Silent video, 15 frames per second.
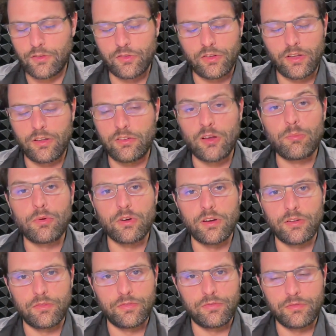There's a number
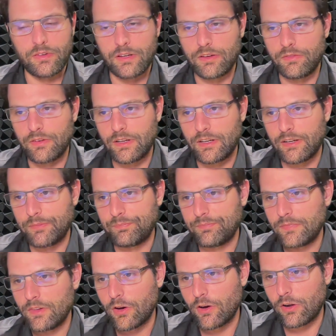of
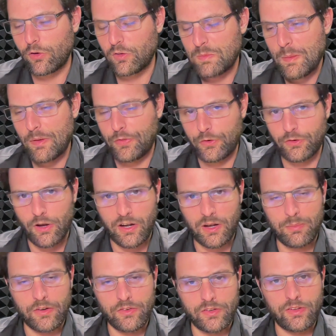articles, people out there talking
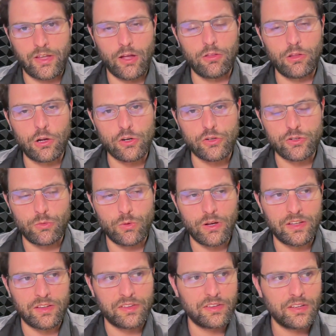about just how large it
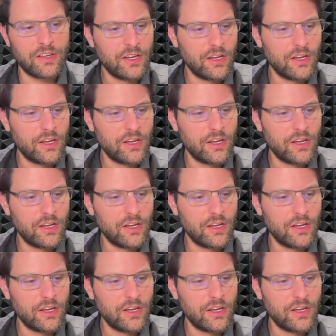was.